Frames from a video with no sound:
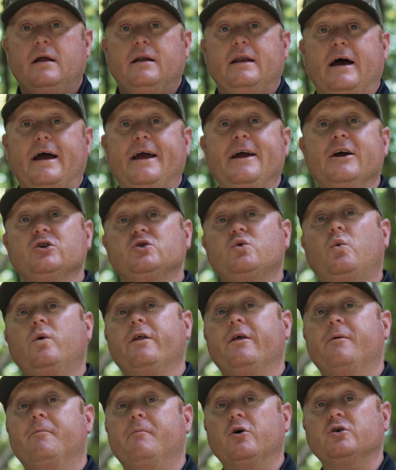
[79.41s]
Now here's one
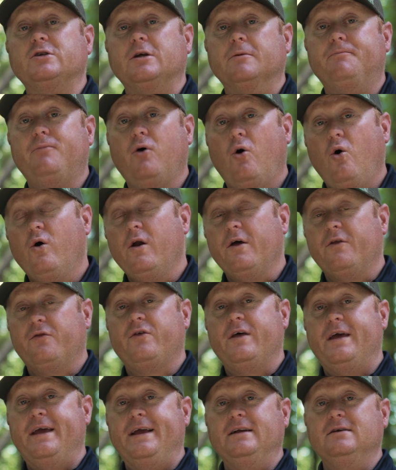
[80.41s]
of the most important
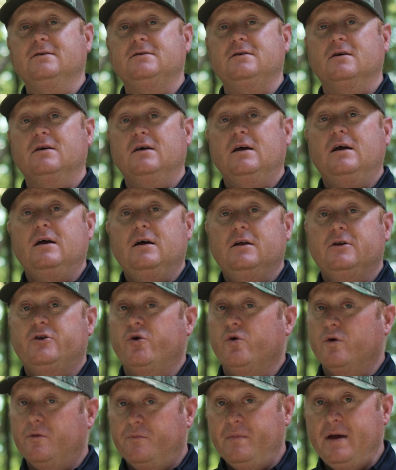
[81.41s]
things
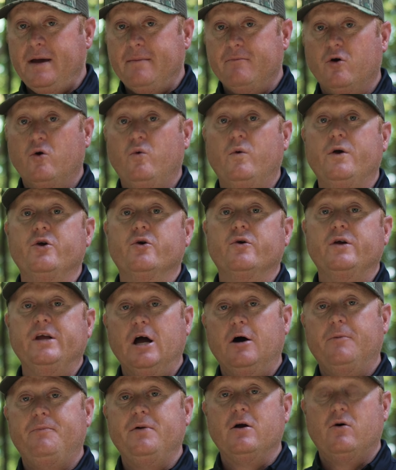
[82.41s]
to remember when you're
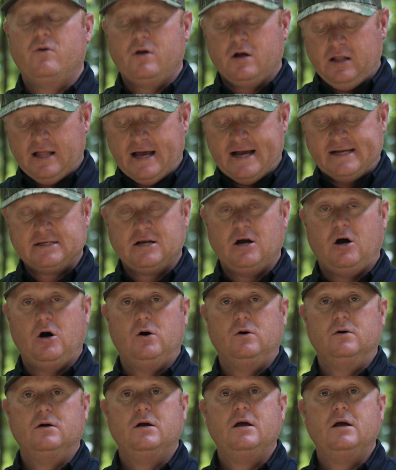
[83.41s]
yelping on a glass call.